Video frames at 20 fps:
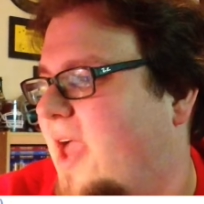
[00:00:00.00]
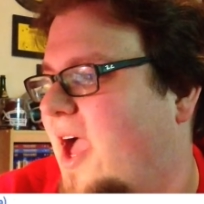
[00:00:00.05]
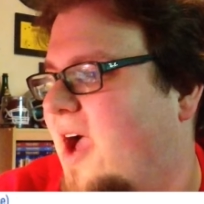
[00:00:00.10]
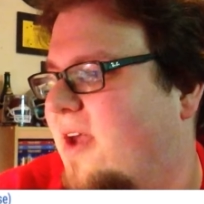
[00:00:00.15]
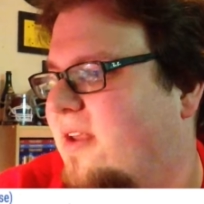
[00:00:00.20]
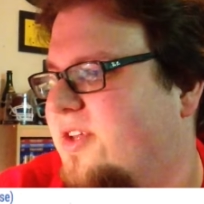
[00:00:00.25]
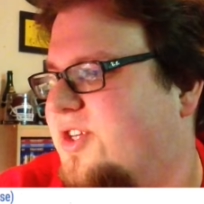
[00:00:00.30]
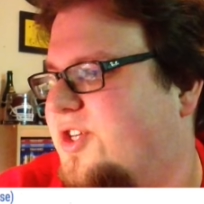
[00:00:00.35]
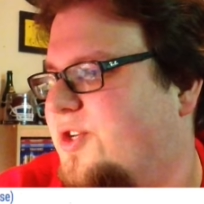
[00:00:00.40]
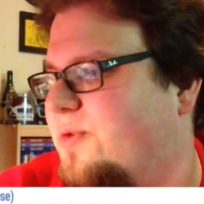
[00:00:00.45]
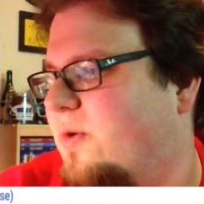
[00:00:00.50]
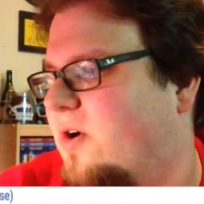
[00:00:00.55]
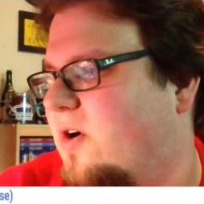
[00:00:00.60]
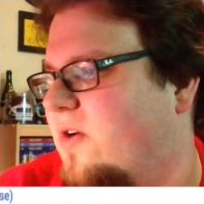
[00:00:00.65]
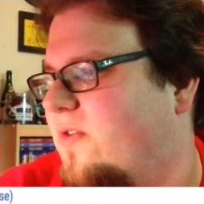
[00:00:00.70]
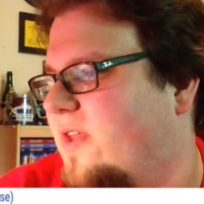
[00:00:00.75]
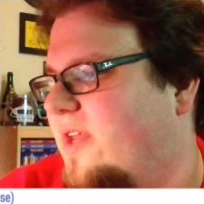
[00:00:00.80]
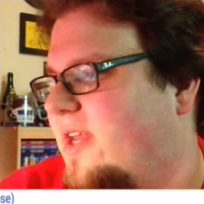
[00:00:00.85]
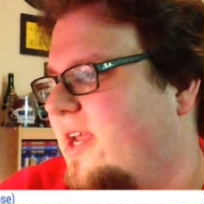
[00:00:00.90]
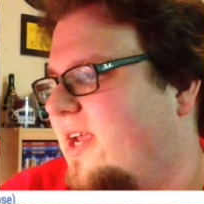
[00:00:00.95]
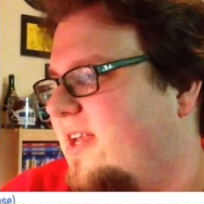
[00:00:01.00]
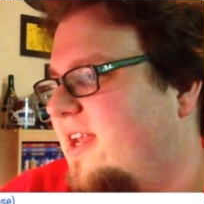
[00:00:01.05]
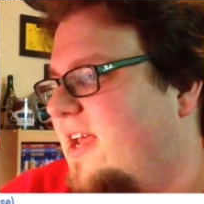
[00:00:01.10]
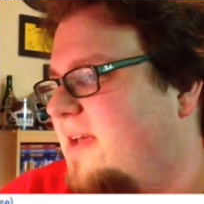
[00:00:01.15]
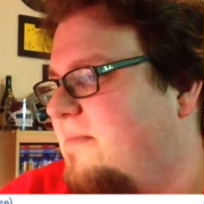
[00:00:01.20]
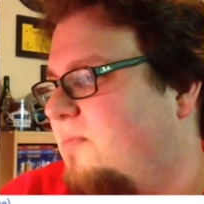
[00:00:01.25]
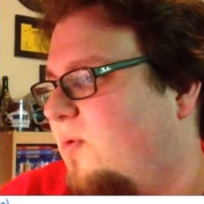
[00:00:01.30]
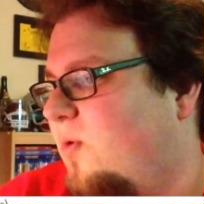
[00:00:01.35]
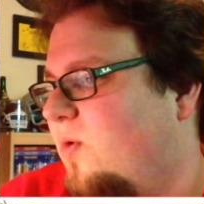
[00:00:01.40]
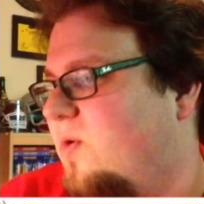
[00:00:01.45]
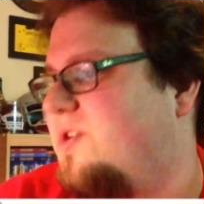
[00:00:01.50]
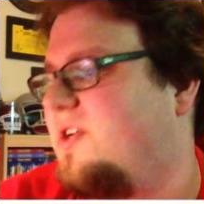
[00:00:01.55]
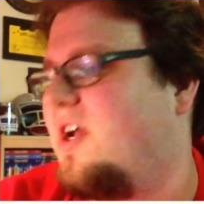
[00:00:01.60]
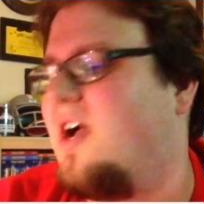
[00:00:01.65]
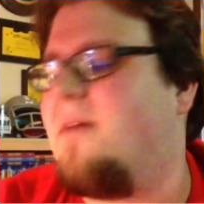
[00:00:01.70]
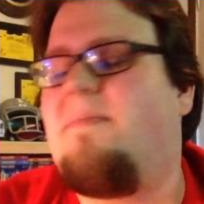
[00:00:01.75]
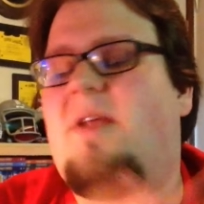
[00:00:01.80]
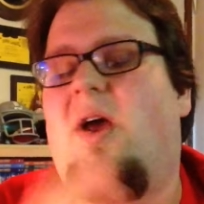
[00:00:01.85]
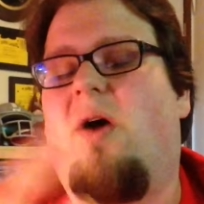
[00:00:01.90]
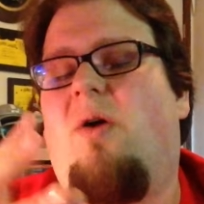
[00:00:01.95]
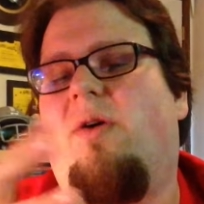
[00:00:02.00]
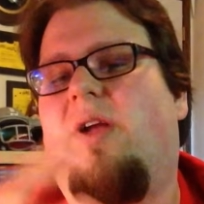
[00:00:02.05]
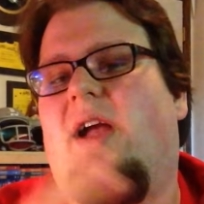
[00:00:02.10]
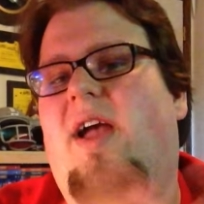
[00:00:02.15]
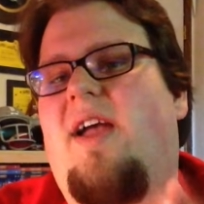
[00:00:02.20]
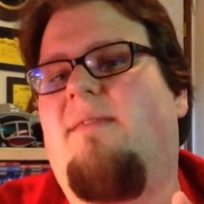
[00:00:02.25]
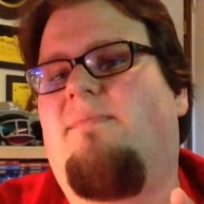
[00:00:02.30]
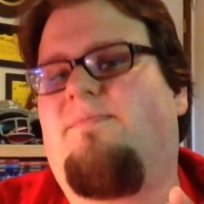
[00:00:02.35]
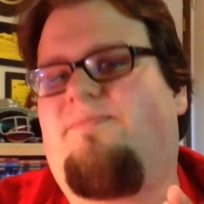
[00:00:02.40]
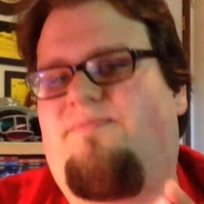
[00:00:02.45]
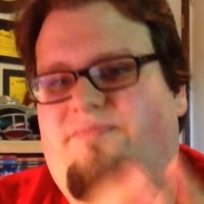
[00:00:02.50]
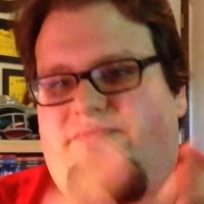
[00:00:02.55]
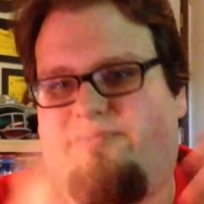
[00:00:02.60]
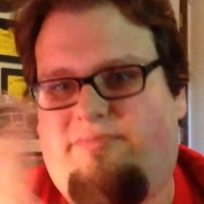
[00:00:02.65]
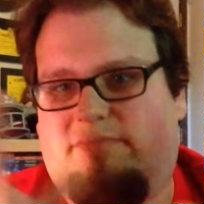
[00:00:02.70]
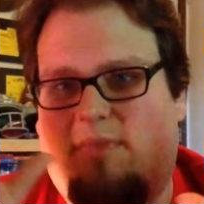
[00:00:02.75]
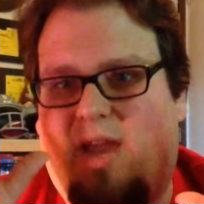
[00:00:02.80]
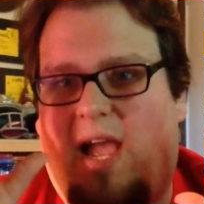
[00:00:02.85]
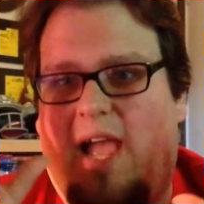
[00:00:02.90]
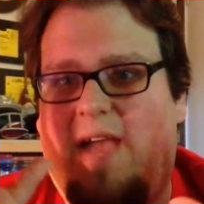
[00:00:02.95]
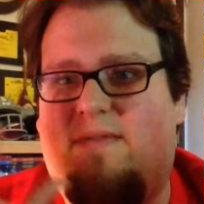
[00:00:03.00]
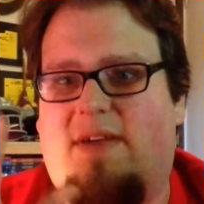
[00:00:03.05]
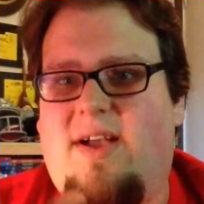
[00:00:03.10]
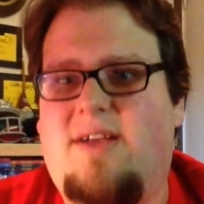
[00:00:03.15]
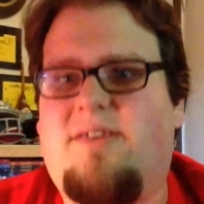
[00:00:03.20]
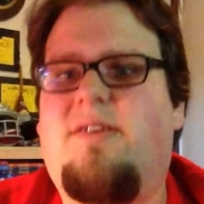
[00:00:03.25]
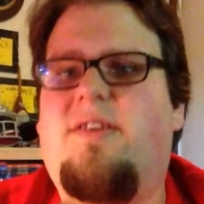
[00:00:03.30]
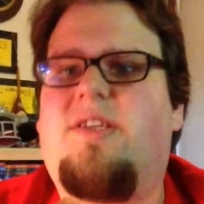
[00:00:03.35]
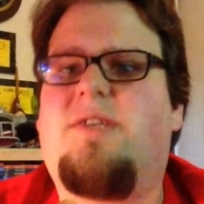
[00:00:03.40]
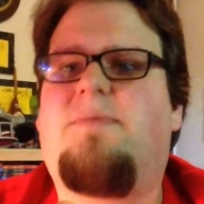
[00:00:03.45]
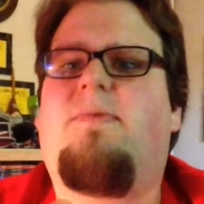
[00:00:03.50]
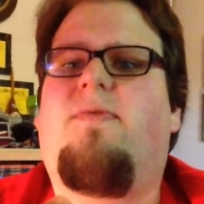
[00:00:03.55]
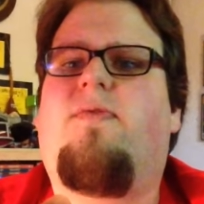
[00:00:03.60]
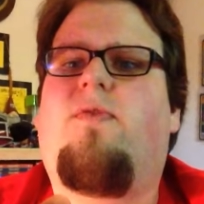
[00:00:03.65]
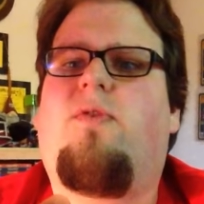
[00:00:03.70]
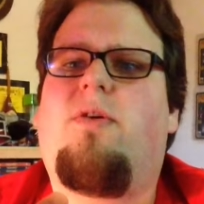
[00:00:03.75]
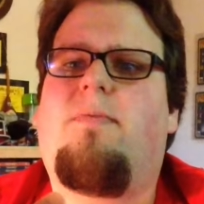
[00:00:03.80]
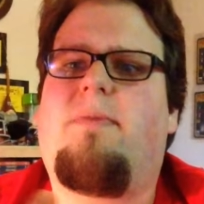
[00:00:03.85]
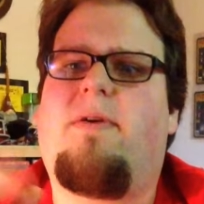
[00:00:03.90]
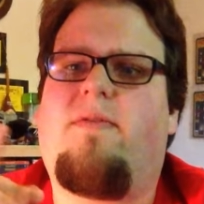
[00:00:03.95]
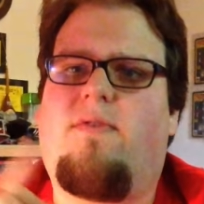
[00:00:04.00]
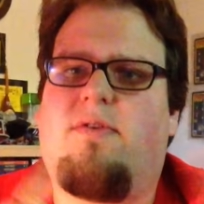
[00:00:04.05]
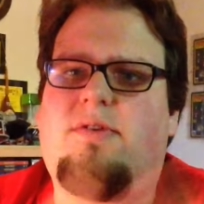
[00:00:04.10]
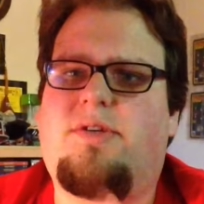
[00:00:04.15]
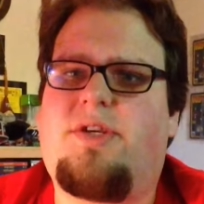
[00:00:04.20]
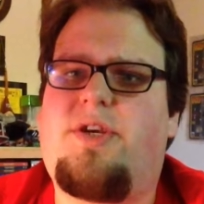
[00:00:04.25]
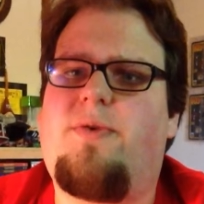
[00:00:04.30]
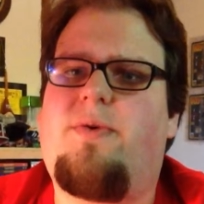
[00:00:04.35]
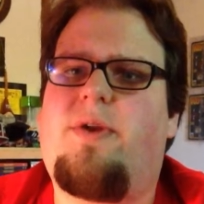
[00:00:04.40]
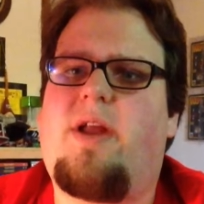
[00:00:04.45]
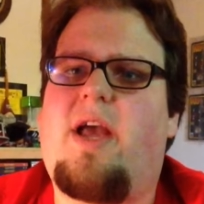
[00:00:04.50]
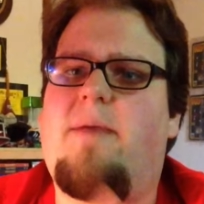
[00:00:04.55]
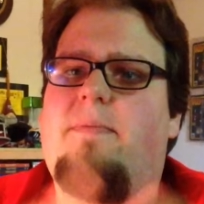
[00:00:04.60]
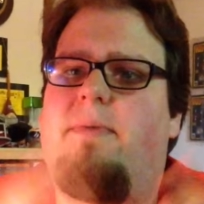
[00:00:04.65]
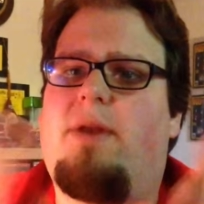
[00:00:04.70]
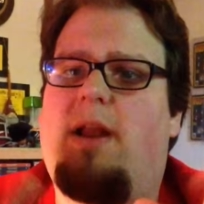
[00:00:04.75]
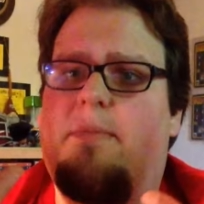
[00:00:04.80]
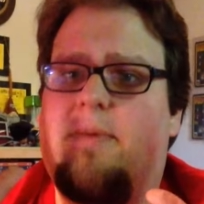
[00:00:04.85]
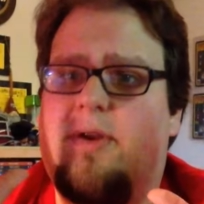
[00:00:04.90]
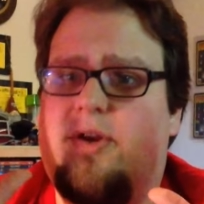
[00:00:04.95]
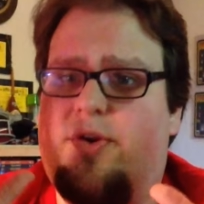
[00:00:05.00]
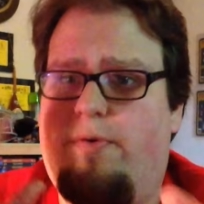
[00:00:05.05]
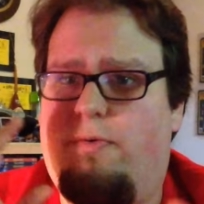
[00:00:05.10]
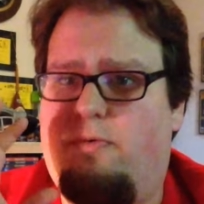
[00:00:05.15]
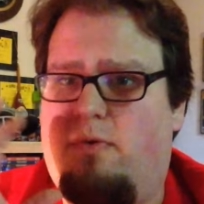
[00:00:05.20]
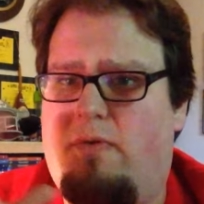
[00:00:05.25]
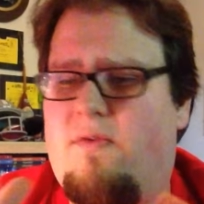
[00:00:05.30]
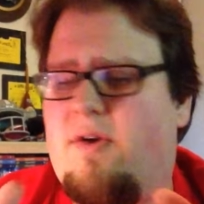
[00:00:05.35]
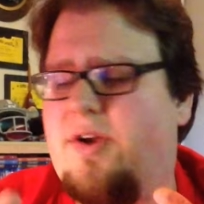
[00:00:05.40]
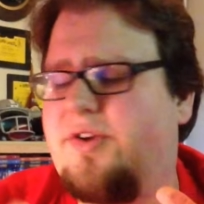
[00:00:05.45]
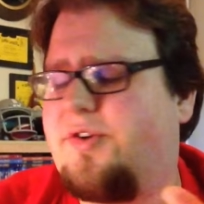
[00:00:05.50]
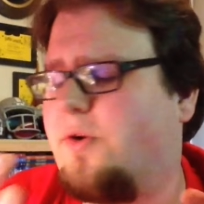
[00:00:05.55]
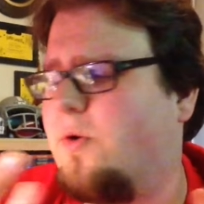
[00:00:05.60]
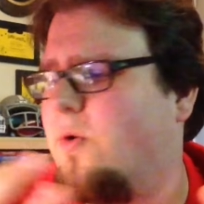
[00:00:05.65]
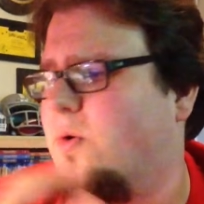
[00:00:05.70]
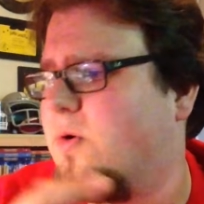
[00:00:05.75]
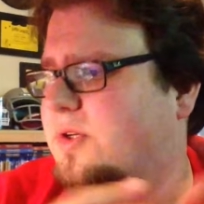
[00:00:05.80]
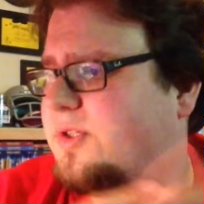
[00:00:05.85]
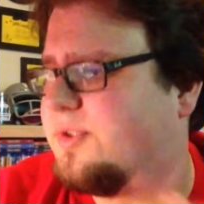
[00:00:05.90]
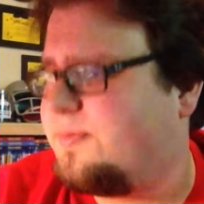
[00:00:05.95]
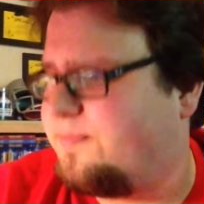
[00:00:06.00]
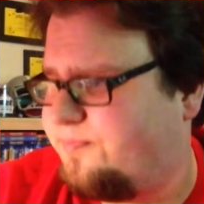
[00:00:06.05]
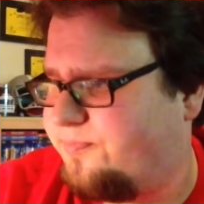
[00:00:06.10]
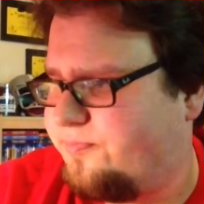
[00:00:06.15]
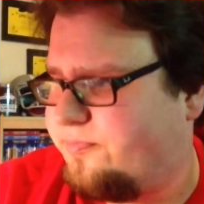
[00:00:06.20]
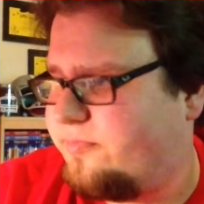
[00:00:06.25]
How did you earn the nickname Pork Chop? Now, okay, I've answered this before in my first Q&A, but I'm going to do a refresher course.